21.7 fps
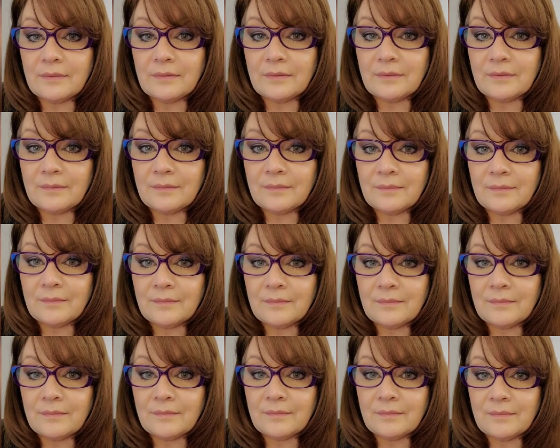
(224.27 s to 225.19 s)

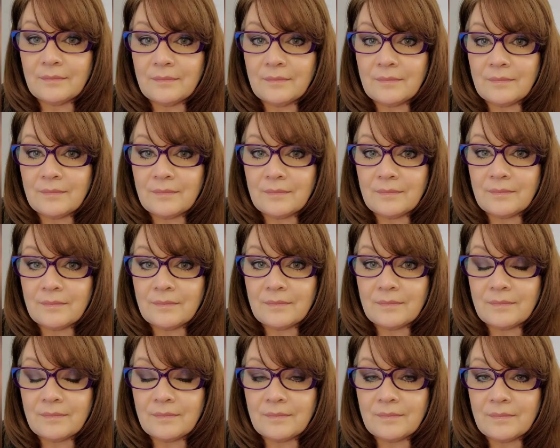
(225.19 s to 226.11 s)

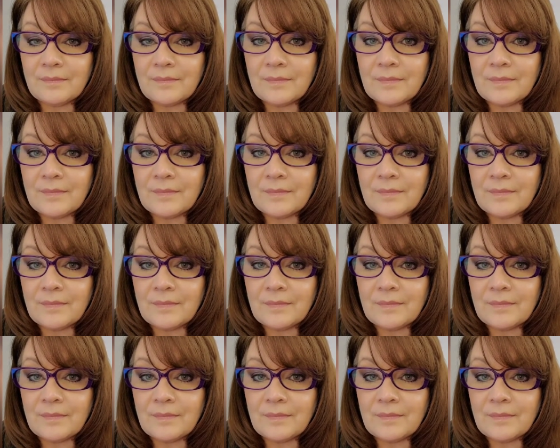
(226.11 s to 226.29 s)
(silence)